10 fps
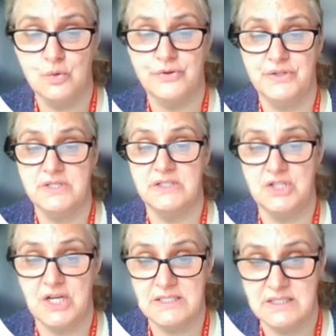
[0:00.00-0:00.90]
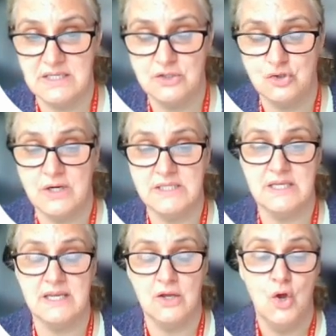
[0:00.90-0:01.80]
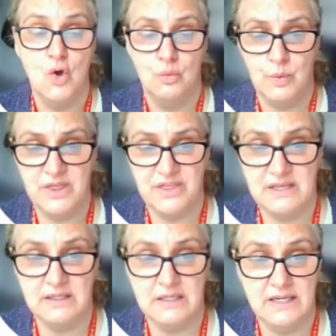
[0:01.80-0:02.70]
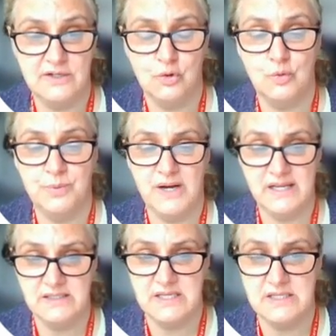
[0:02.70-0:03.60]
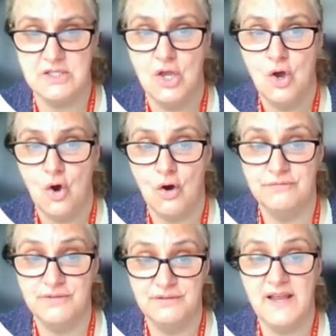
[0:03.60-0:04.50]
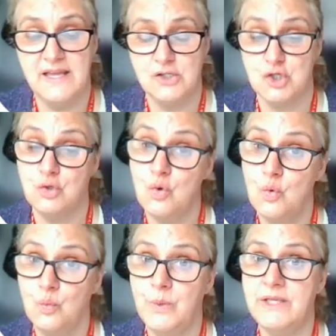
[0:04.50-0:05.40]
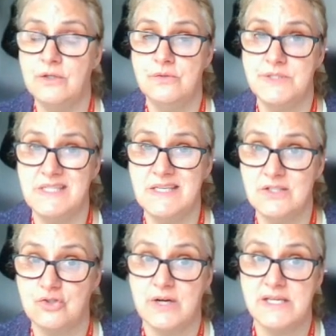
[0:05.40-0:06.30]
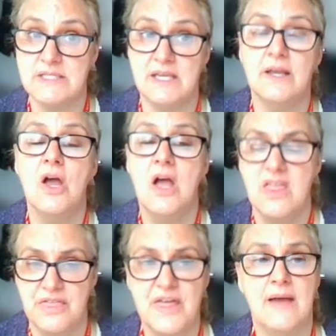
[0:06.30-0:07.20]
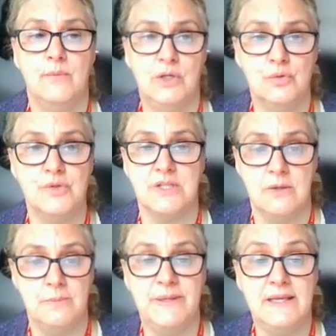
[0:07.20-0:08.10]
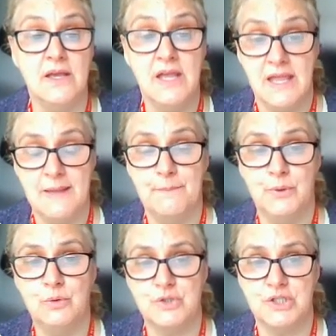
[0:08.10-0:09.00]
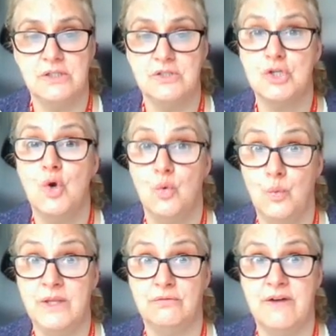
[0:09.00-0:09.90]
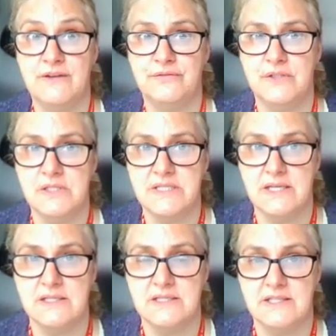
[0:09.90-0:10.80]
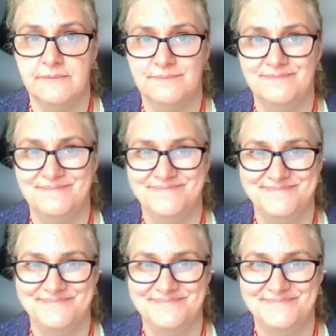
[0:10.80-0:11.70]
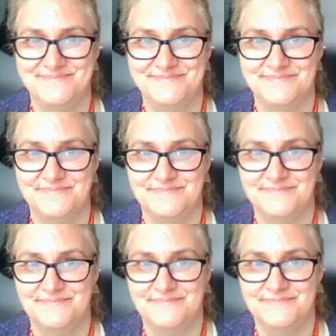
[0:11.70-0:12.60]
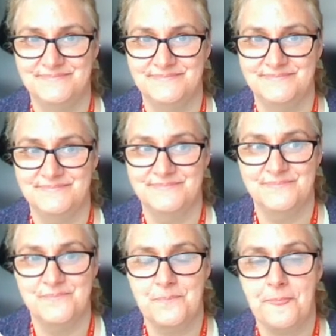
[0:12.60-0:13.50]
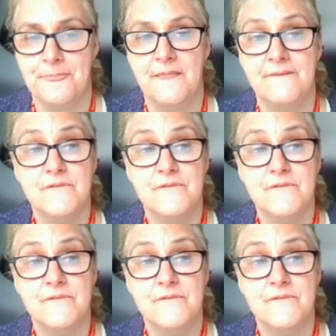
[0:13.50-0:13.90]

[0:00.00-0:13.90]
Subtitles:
this author suggests this dressing, this author suggests this dressing. Within clinical practice, on reflection, we use this dressing. That will also be important with references.